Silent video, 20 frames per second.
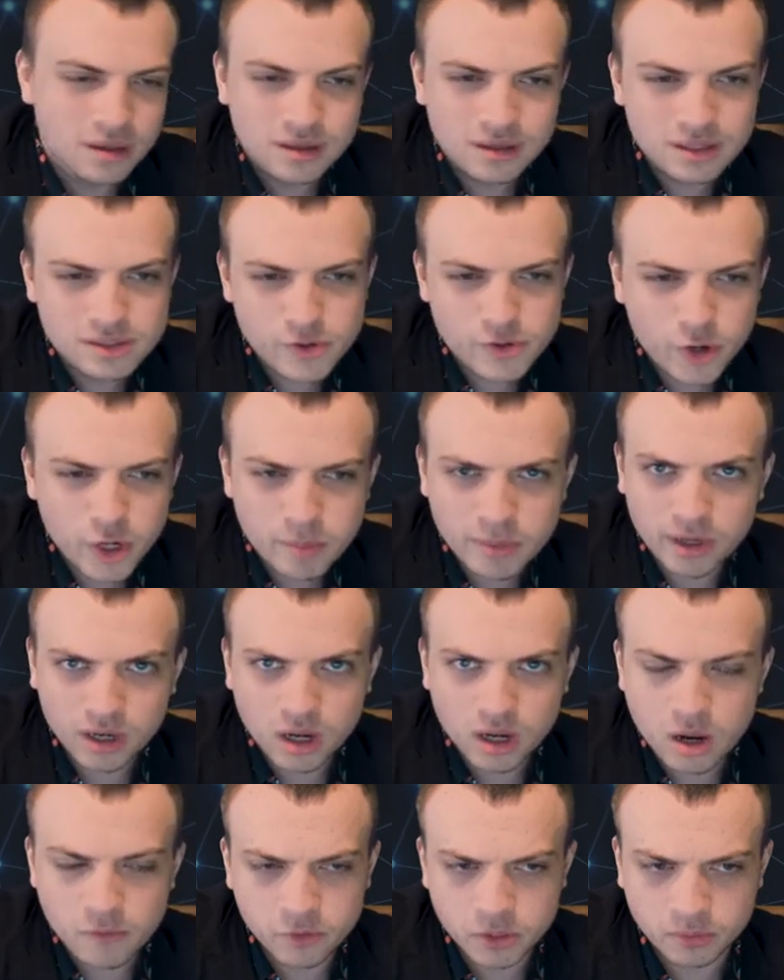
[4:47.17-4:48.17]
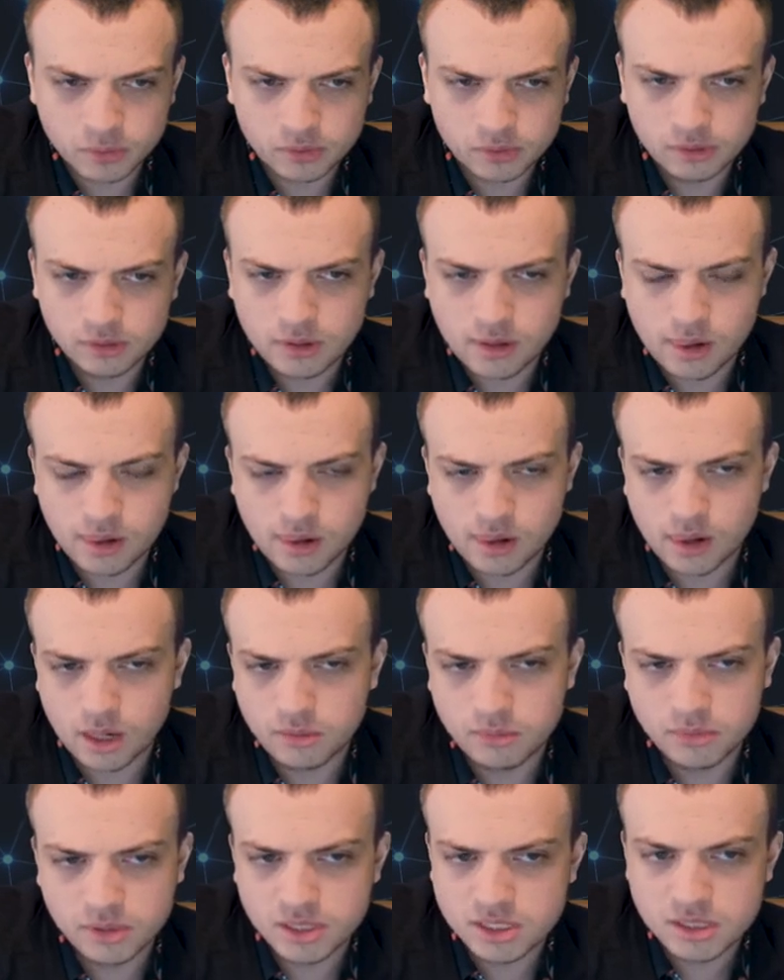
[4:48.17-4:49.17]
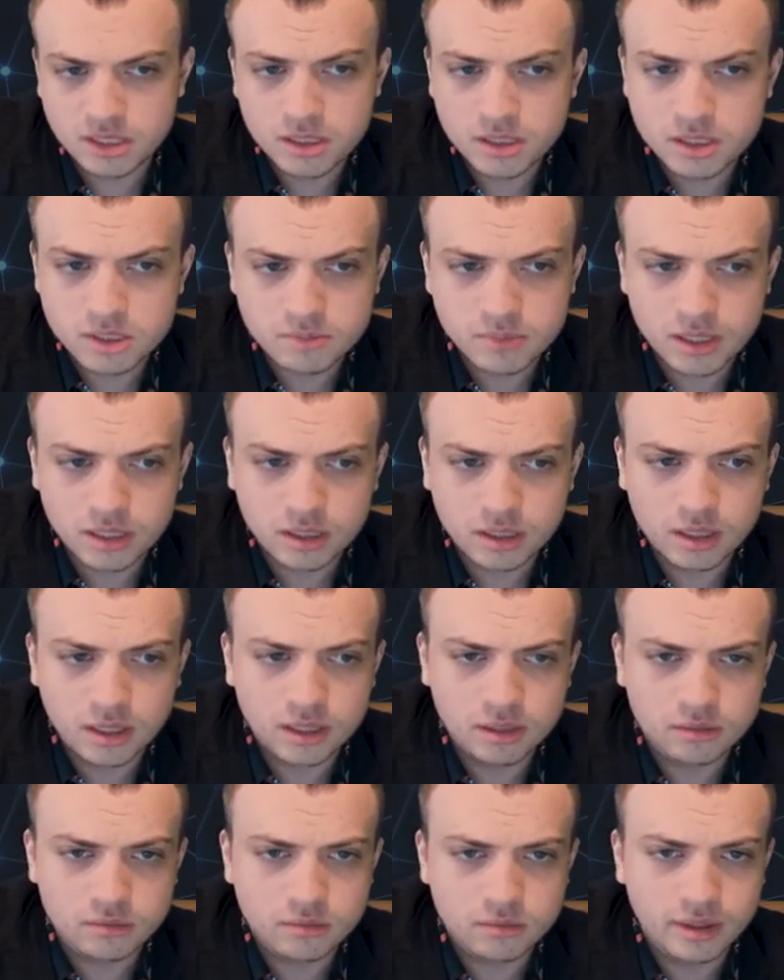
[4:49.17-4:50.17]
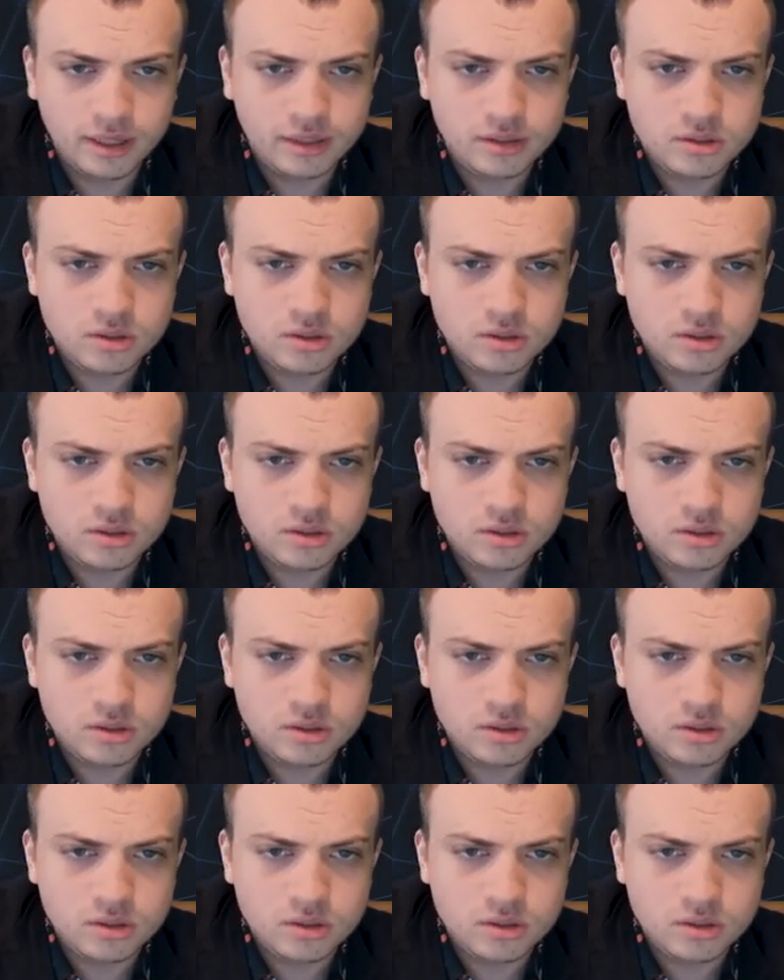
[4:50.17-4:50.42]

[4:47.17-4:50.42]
it's already a bit uncomfortable in this main line, right?